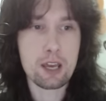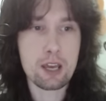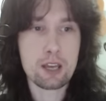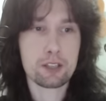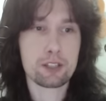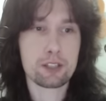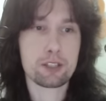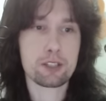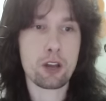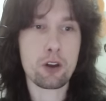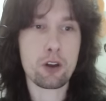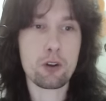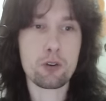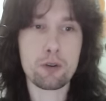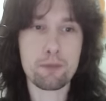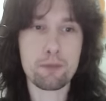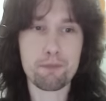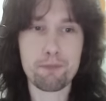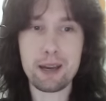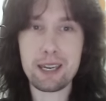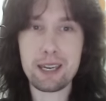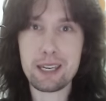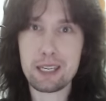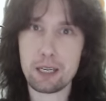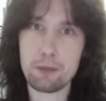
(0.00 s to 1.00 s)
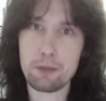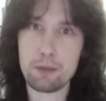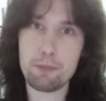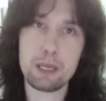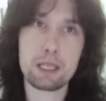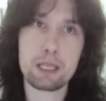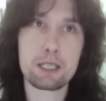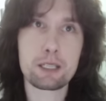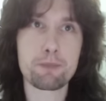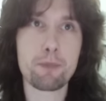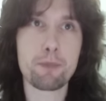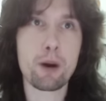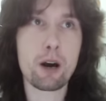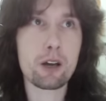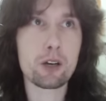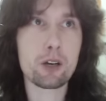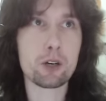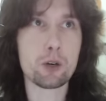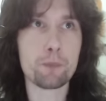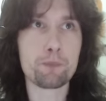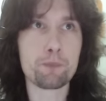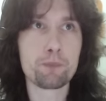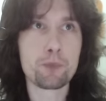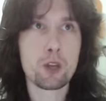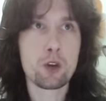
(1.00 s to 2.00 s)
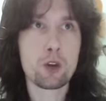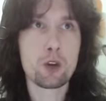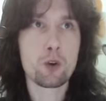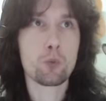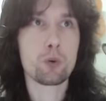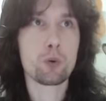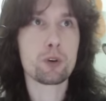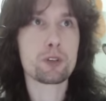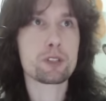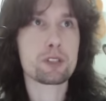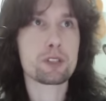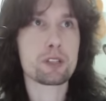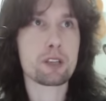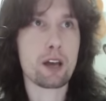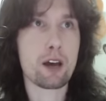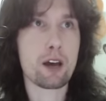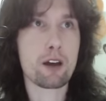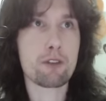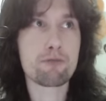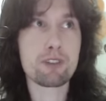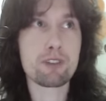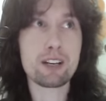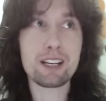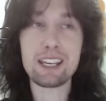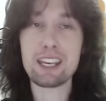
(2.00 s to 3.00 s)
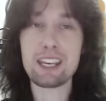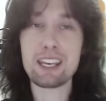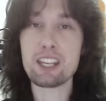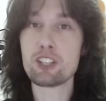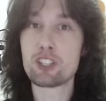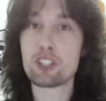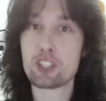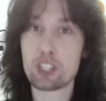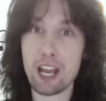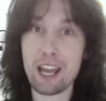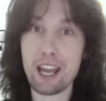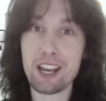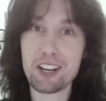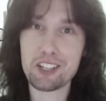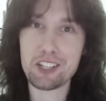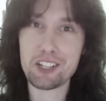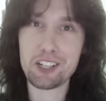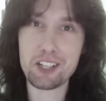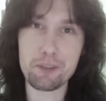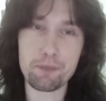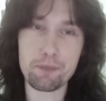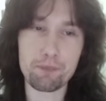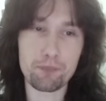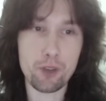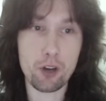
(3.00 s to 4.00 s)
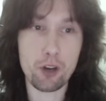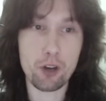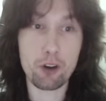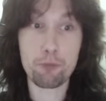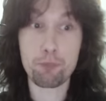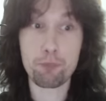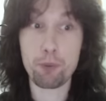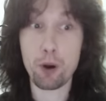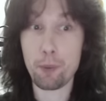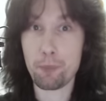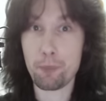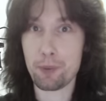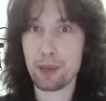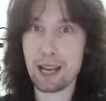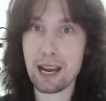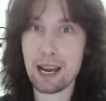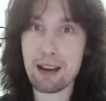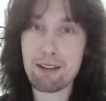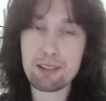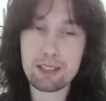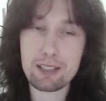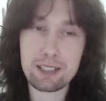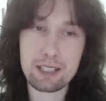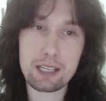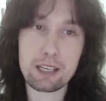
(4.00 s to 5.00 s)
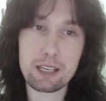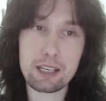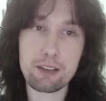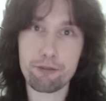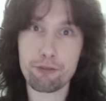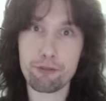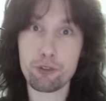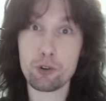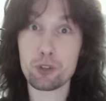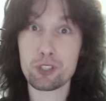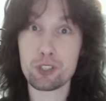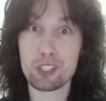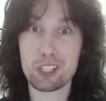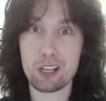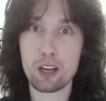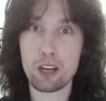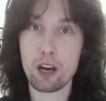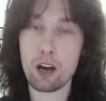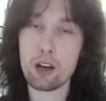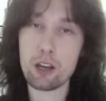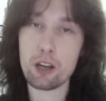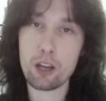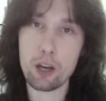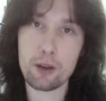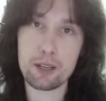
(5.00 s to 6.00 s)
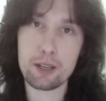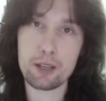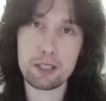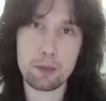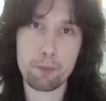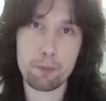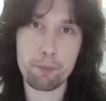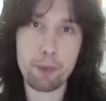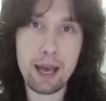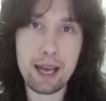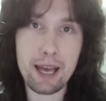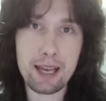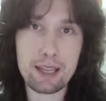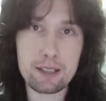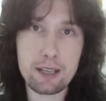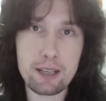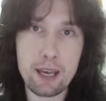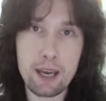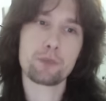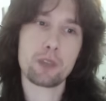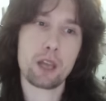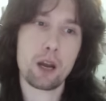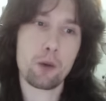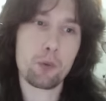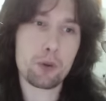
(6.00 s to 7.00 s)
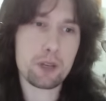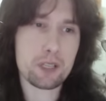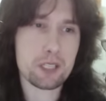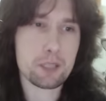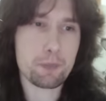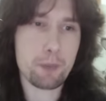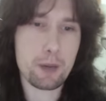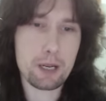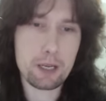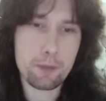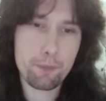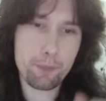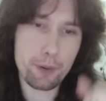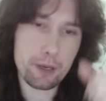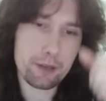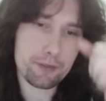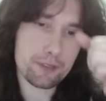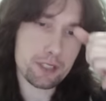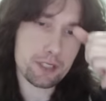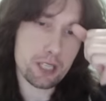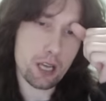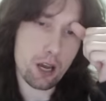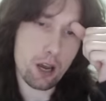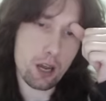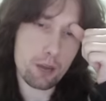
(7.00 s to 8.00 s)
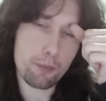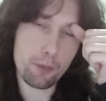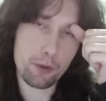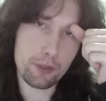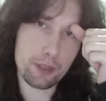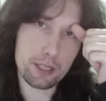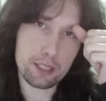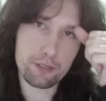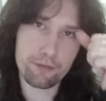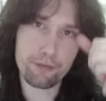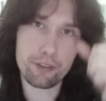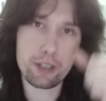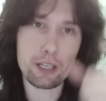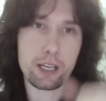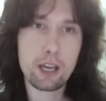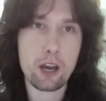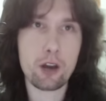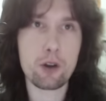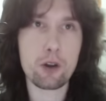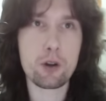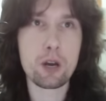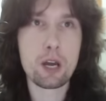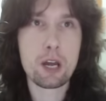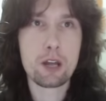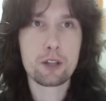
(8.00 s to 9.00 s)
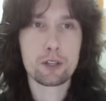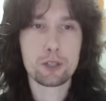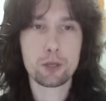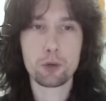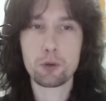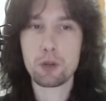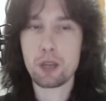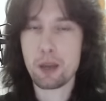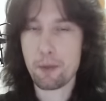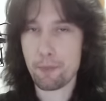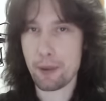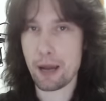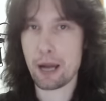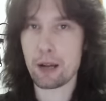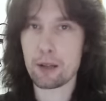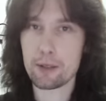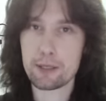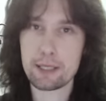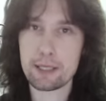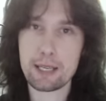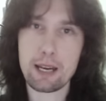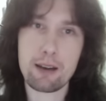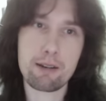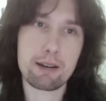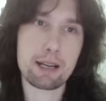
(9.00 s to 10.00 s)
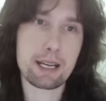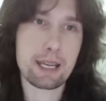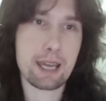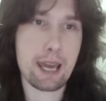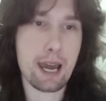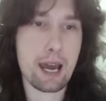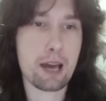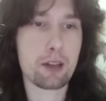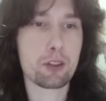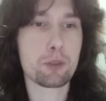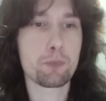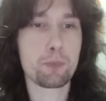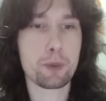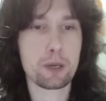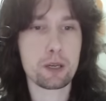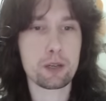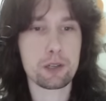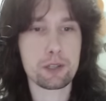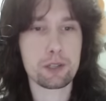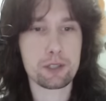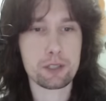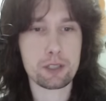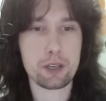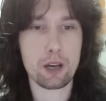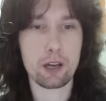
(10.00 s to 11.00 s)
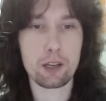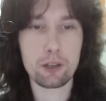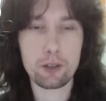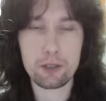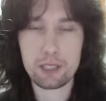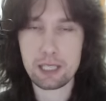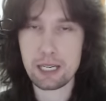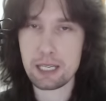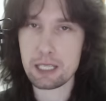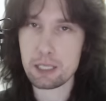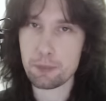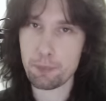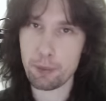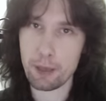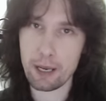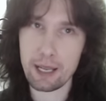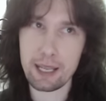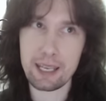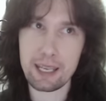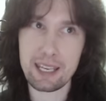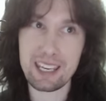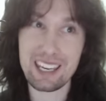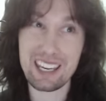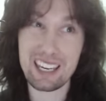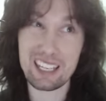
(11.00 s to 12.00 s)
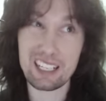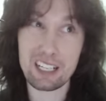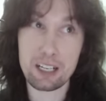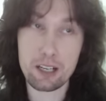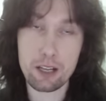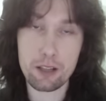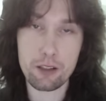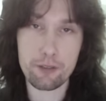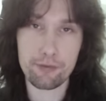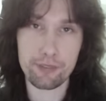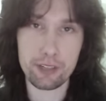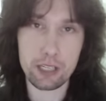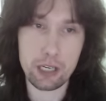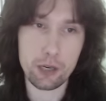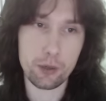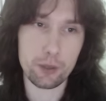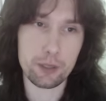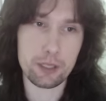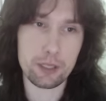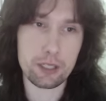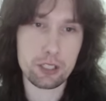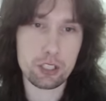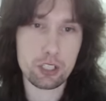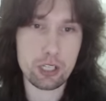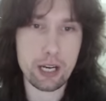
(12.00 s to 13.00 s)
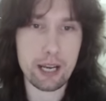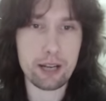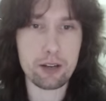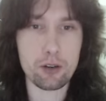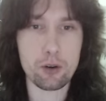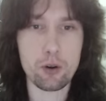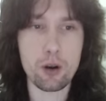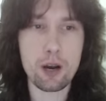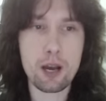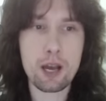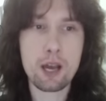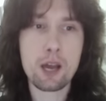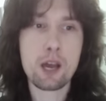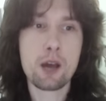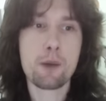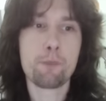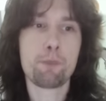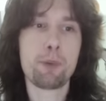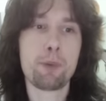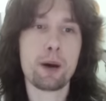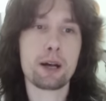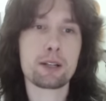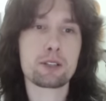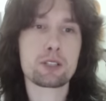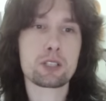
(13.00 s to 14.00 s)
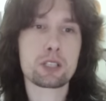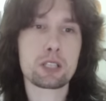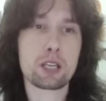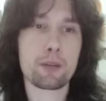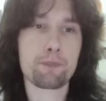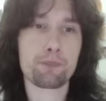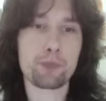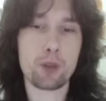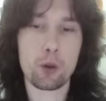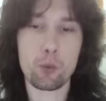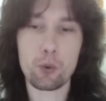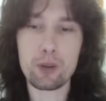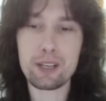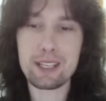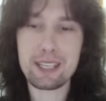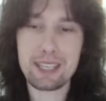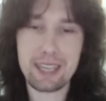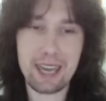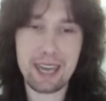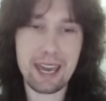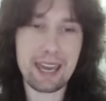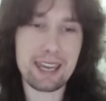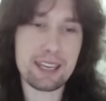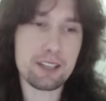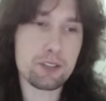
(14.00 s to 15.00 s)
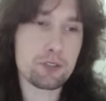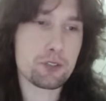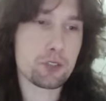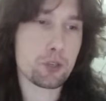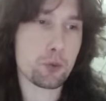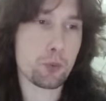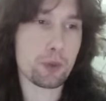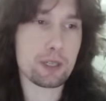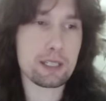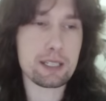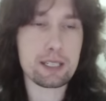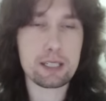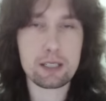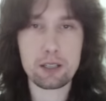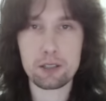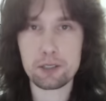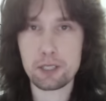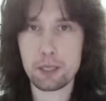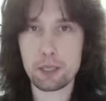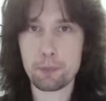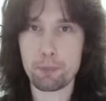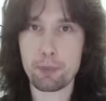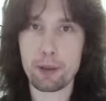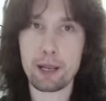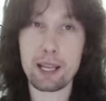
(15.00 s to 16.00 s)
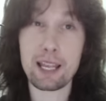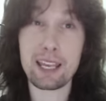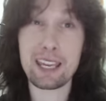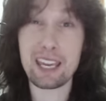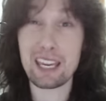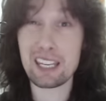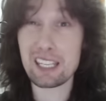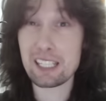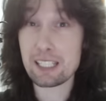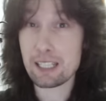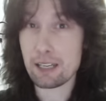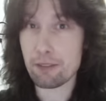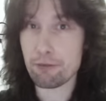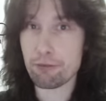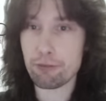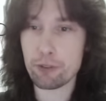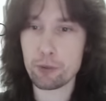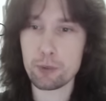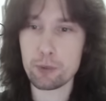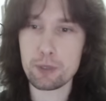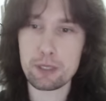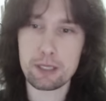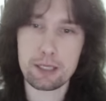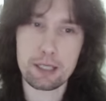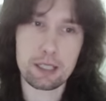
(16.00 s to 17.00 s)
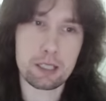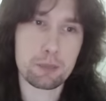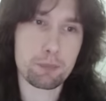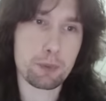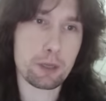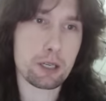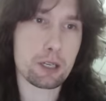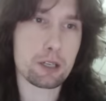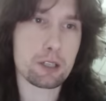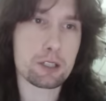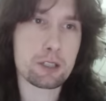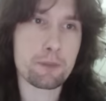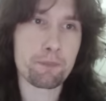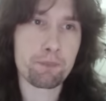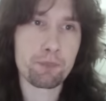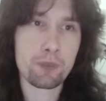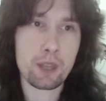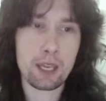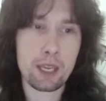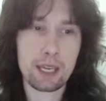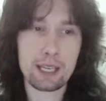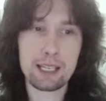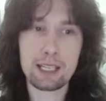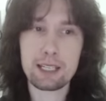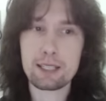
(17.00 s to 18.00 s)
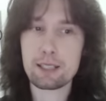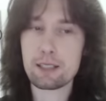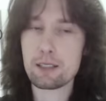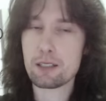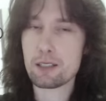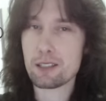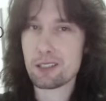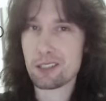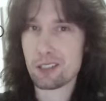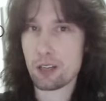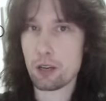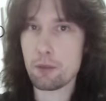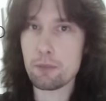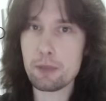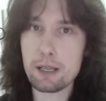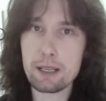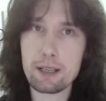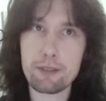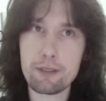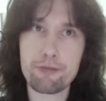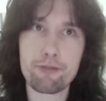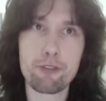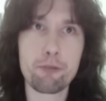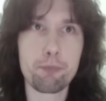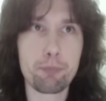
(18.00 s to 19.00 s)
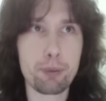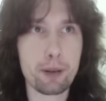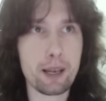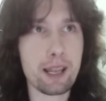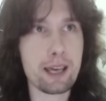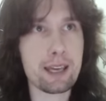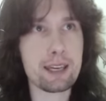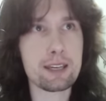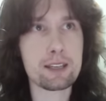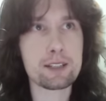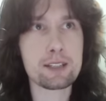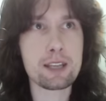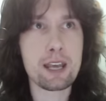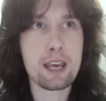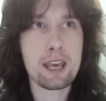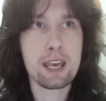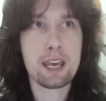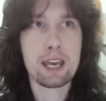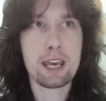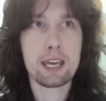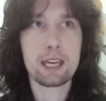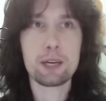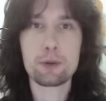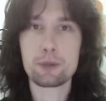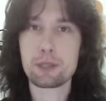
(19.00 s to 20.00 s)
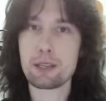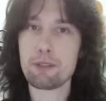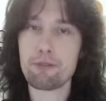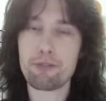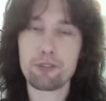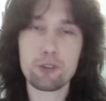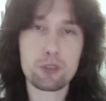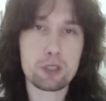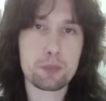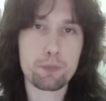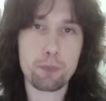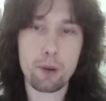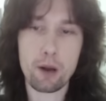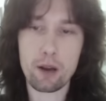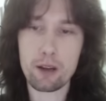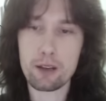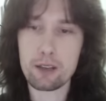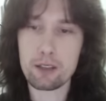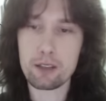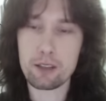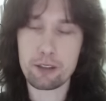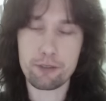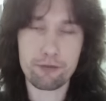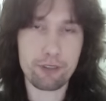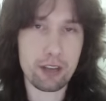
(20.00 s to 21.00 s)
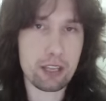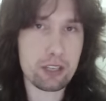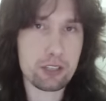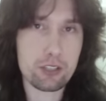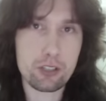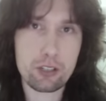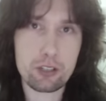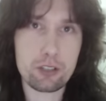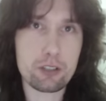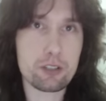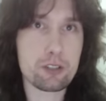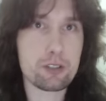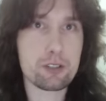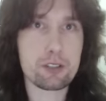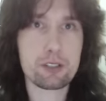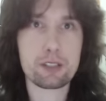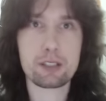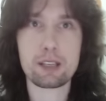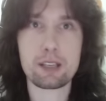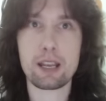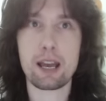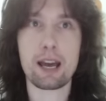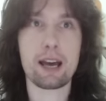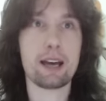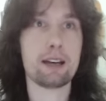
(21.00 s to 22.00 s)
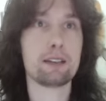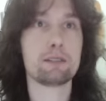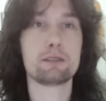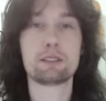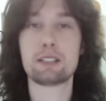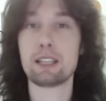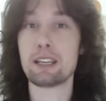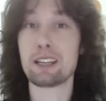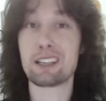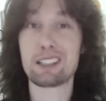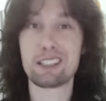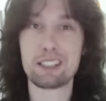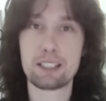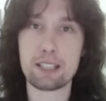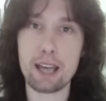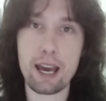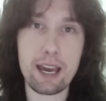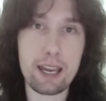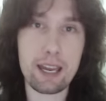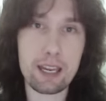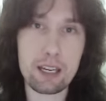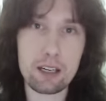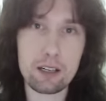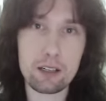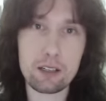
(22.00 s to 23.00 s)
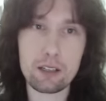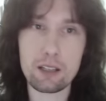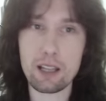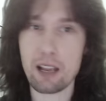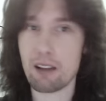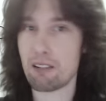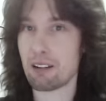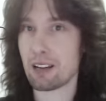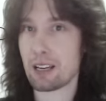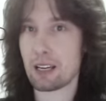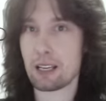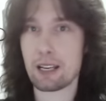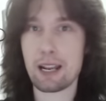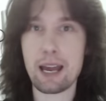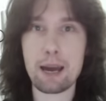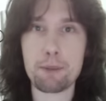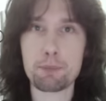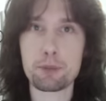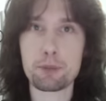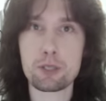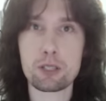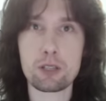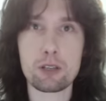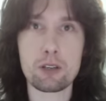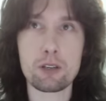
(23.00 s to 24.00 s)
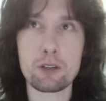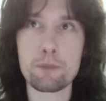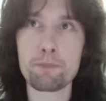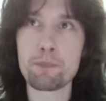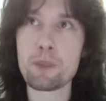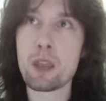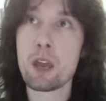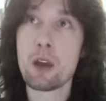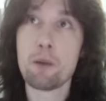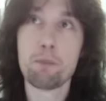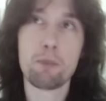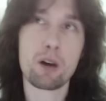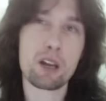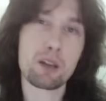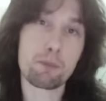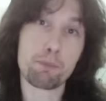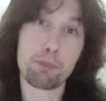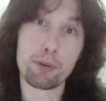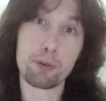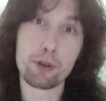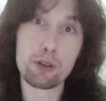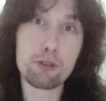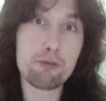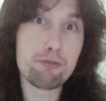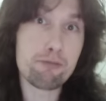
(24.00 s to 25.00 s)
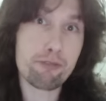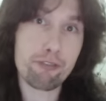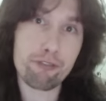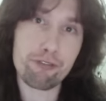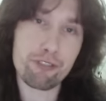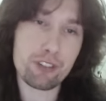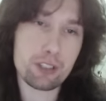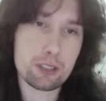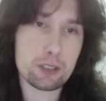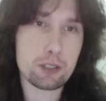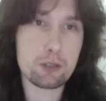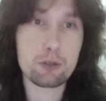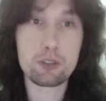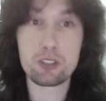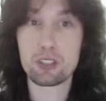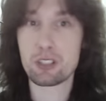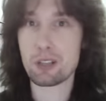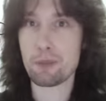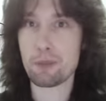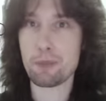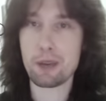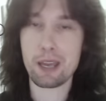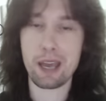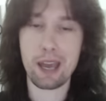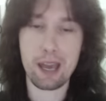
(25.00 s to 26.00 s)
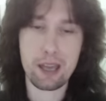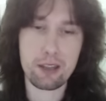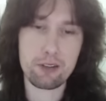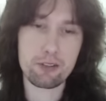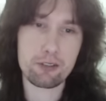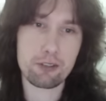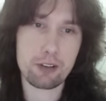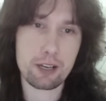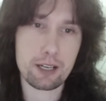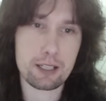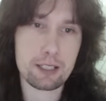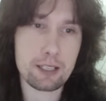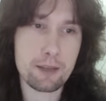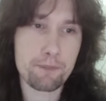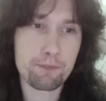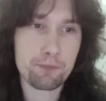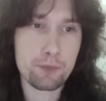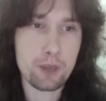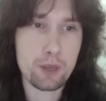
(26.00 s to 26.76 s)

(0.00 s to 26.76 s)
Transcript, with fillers: So, Make Me Smile was a real injection of popularity for Chicago as a band. I want to spend a bit of time on this video talking about Terry Kath because I looked at his playing in another video on this channel, but I want to get into when he started playing and his influences because he listened to so many different players. He was influenced by The Ventures Dick Dale, Eric Clapton, Mike Bloomfield, Jimi Hendrix.